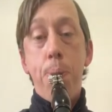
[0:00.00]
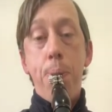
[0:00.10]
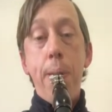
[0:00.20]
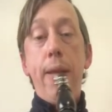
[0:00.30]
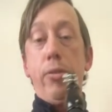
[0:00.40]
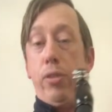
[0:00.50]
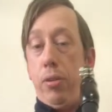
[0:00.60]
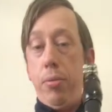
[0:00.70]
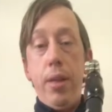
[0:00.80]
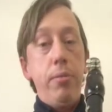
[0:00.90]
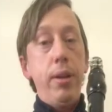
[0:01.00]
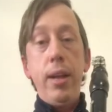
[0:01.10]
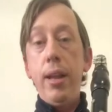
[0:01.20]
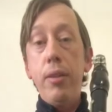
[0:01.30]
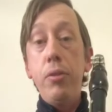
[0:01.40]
and start with that right
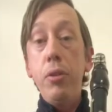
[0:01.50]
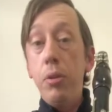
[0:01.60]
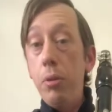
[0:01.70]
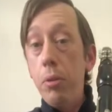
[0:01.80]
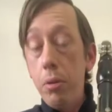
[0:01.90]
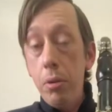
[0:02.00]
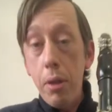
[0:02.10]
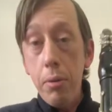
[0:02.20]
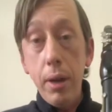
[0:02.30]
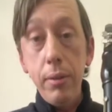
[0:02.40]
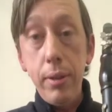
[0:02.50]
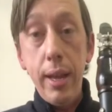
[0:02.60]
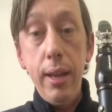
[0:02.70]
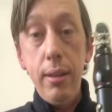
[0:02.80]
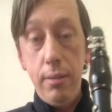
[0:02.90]
hand as you do otherwise.
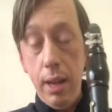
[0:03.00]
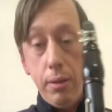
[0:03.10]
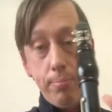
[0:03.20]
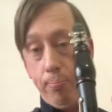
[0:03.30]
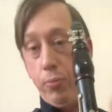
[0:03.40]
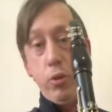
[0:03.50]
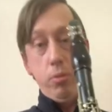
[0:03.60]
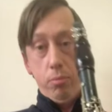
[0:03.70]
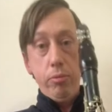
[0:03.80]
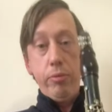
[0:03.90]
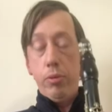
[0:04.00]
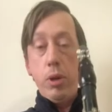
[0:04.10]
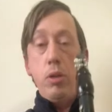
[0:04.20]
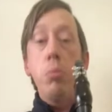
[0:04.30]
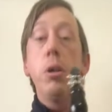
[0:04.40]
And yeah,
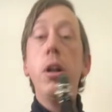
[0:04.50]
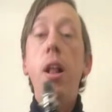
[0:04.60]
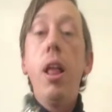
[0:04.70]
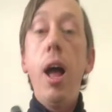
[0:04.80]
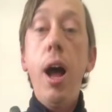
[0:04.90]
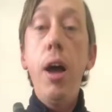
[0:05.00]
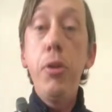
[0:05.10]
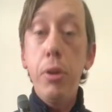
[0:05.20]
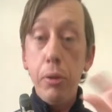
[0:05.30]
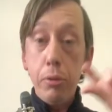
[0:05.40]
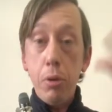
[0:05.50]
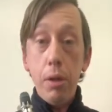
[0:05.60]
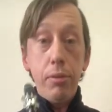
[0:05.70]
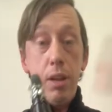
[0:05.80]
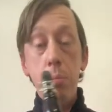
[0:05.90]
quite doable. You can also
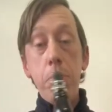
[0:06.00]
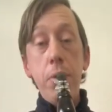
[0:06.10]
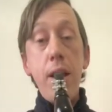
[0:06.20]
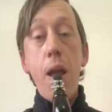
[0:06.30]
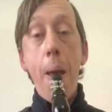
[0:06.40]
cross the upper break.